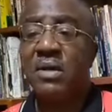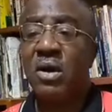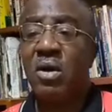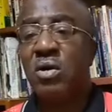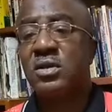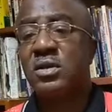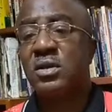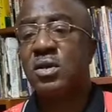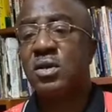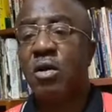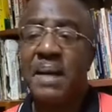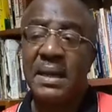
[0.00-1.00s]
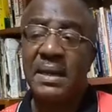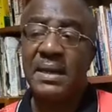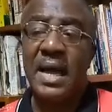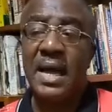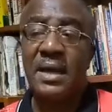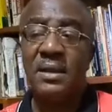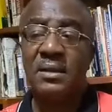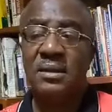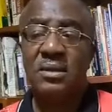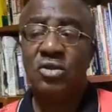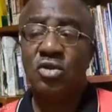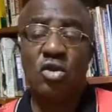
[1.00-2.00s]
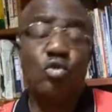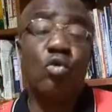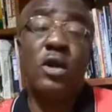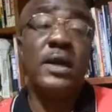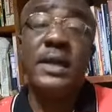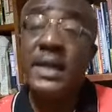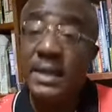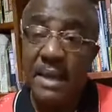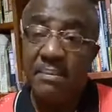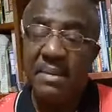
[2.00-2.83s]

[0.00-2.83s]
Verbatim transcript: because your partner just wouldn't need them.